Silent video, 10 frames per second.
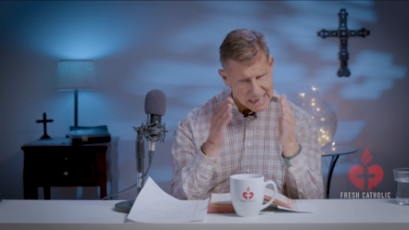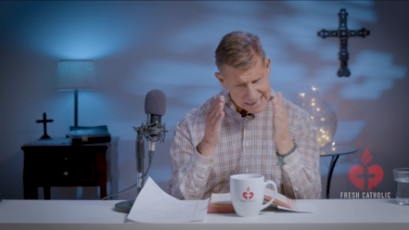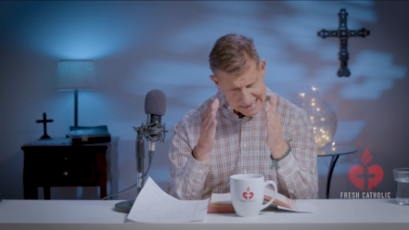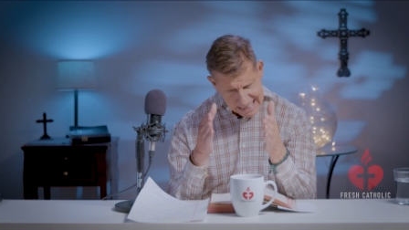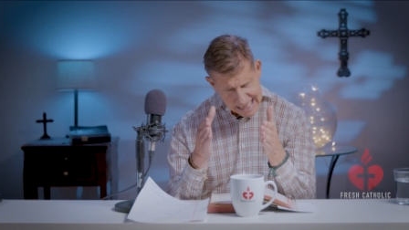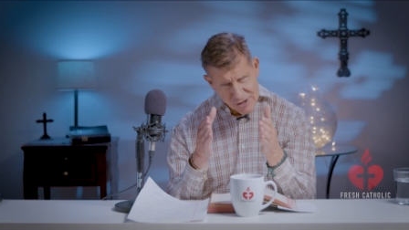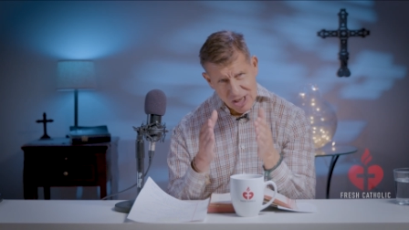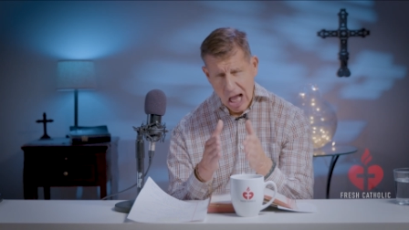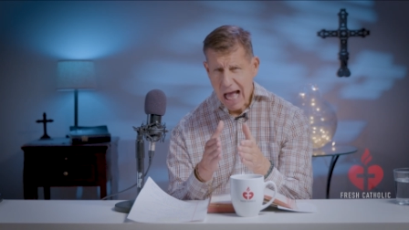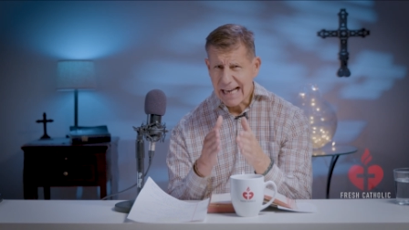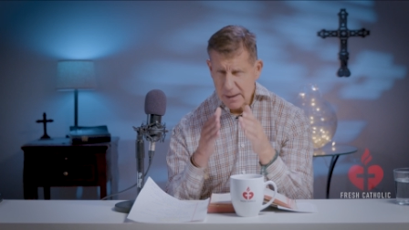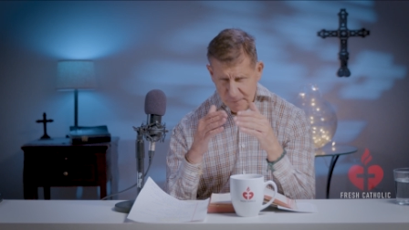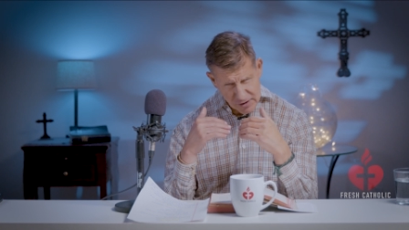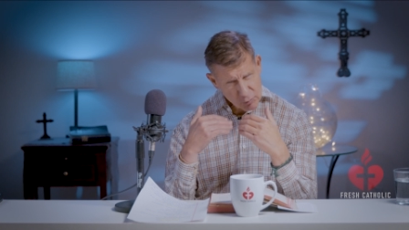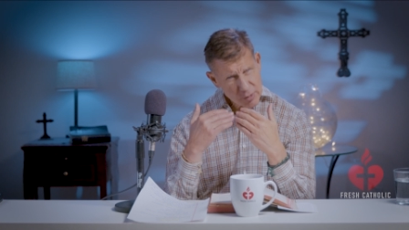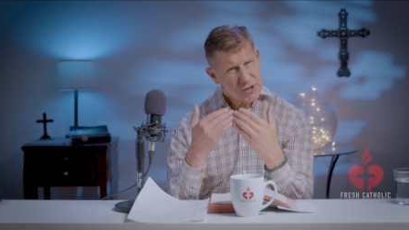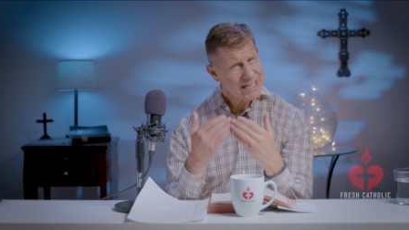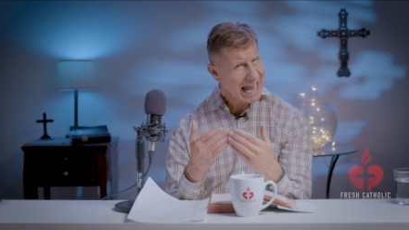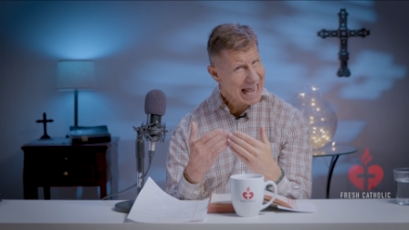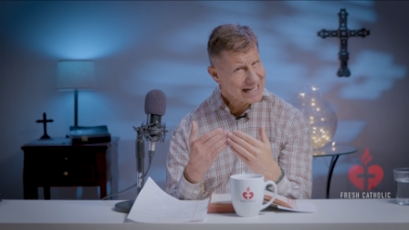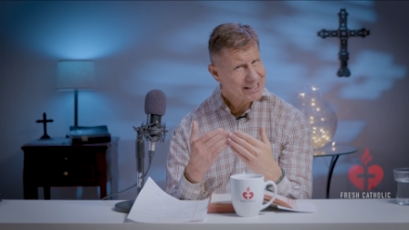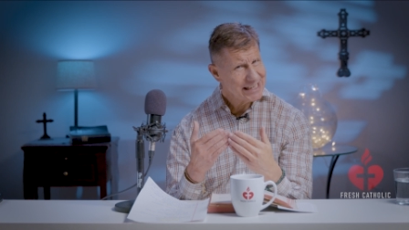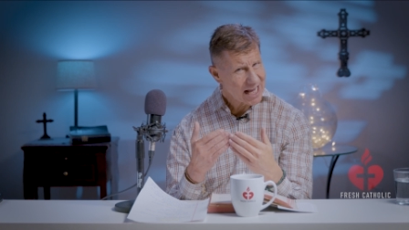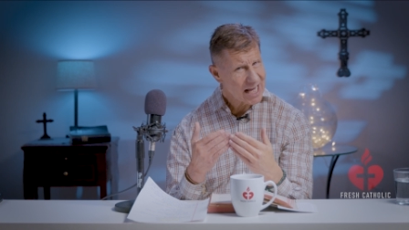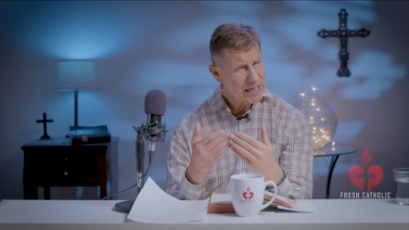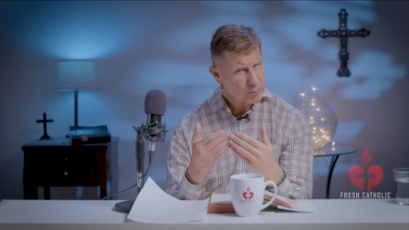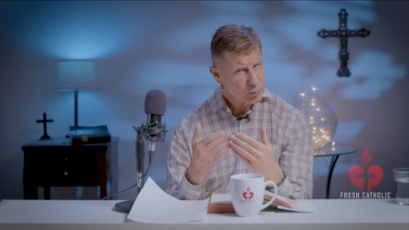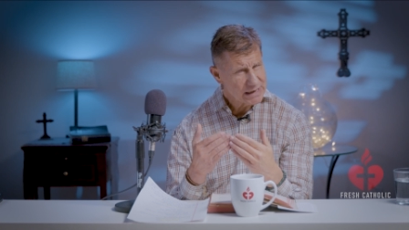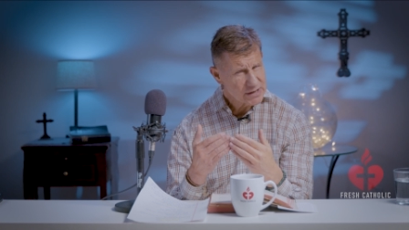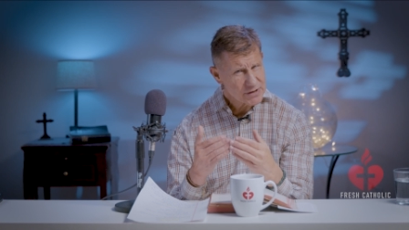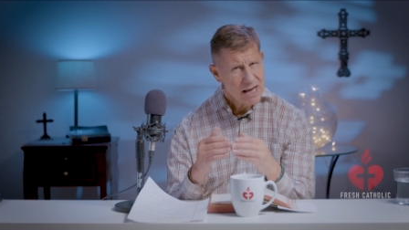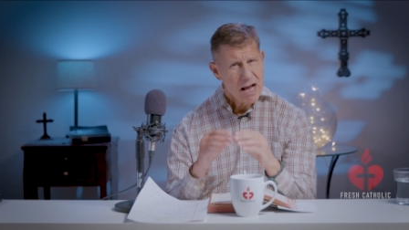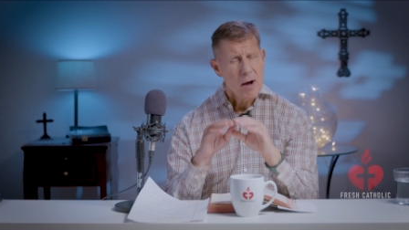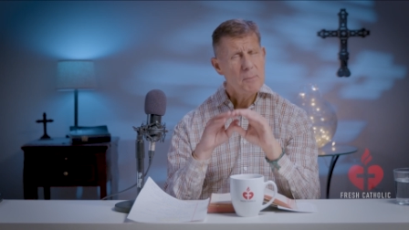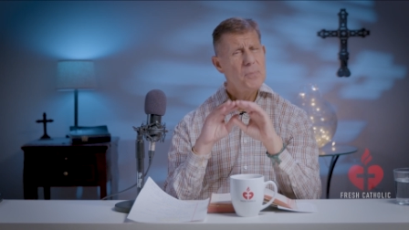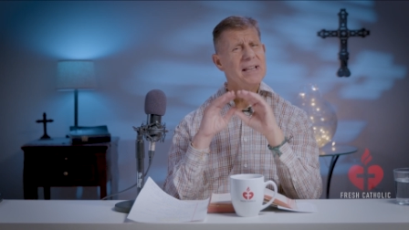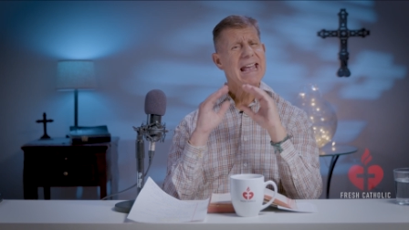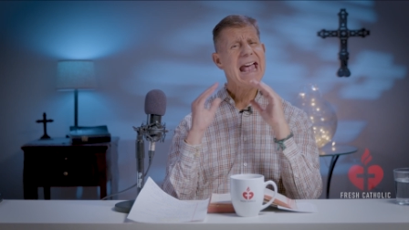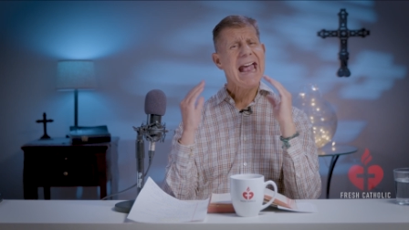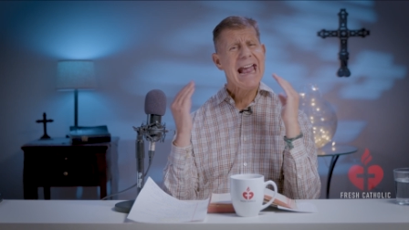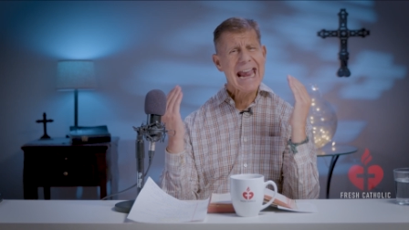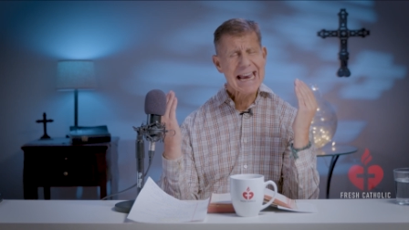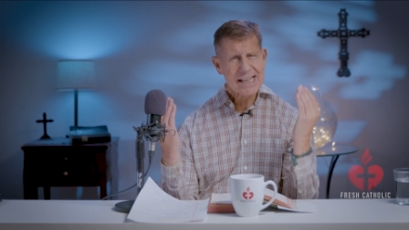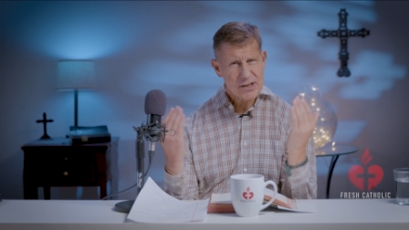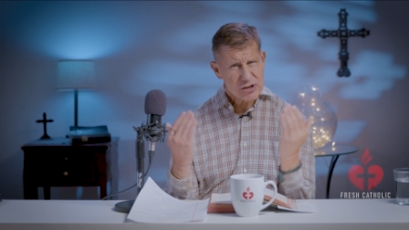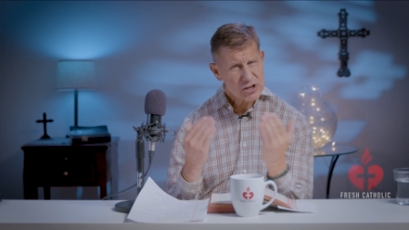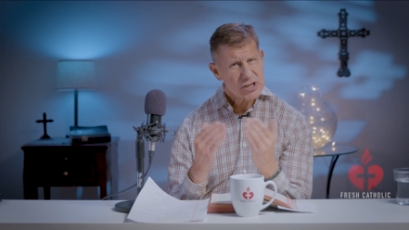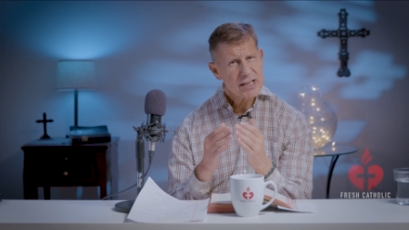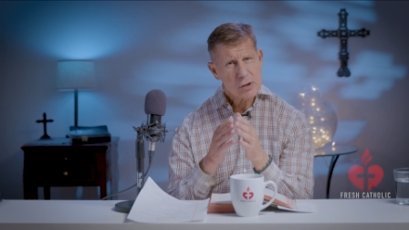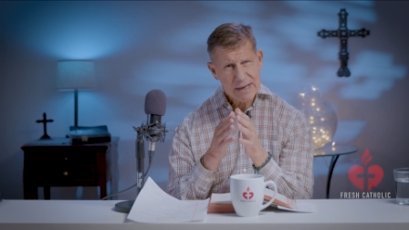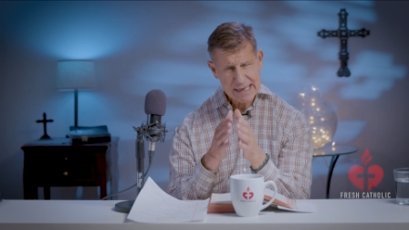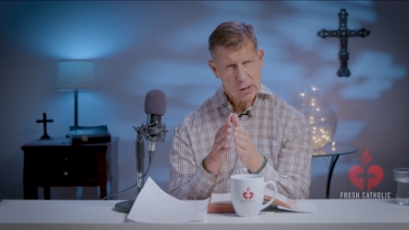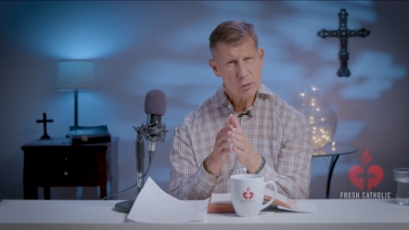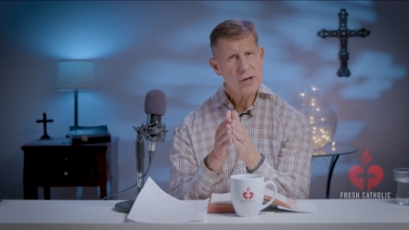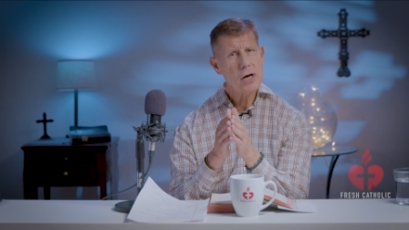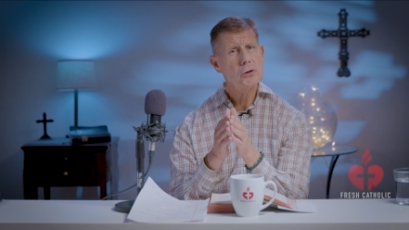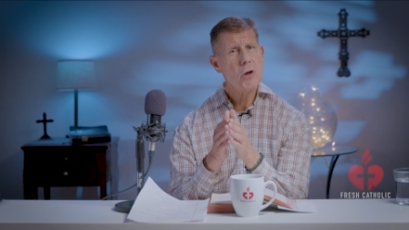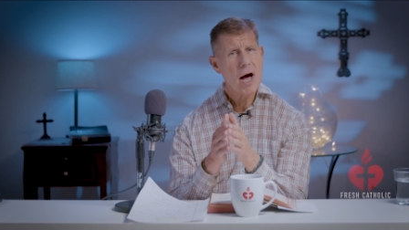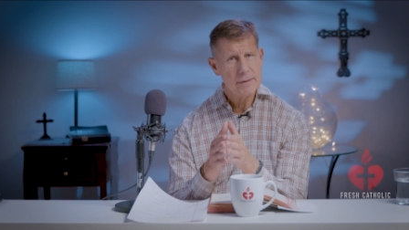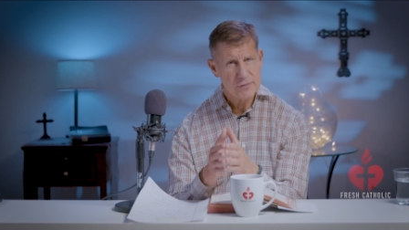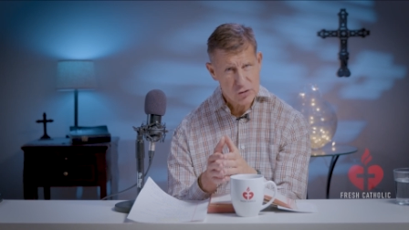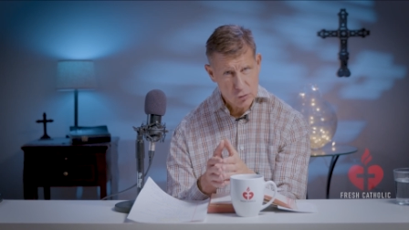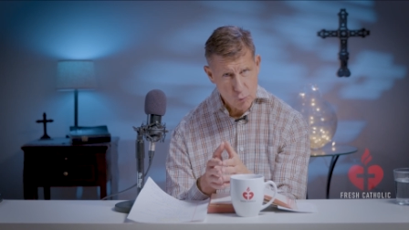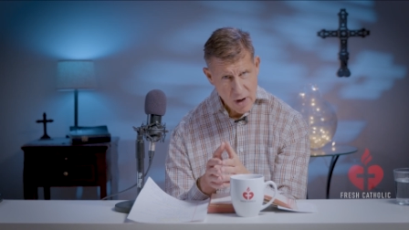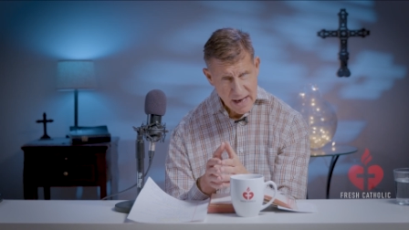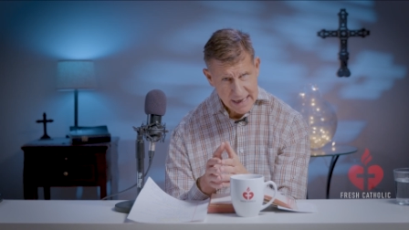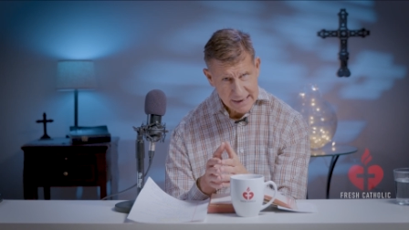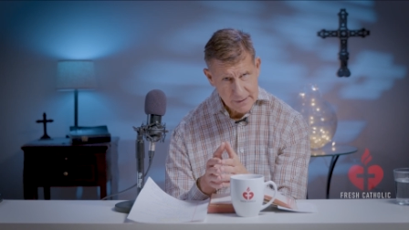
Yes, Caiaphas was the acting high priest, but Annas still held a lot of sway.